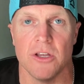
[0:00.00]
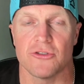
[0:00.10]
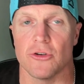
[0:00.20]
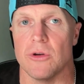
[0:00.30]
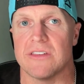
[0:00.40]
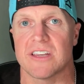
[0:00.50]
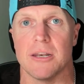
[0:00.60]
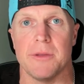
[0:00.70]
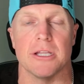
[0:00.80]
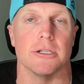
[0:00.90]
So it's going to
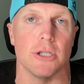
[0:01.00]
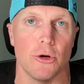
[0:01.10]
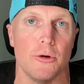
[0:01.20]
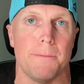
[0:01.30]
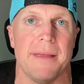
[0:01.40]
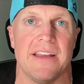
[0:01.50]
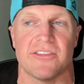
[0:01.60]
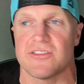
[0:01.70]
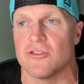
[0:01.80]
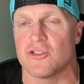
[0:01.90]
be a
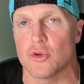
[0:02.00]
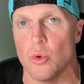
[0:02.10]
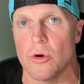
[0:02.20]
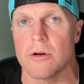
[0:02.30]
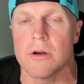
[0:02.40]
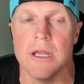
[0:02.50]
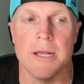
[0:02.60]
load-based score.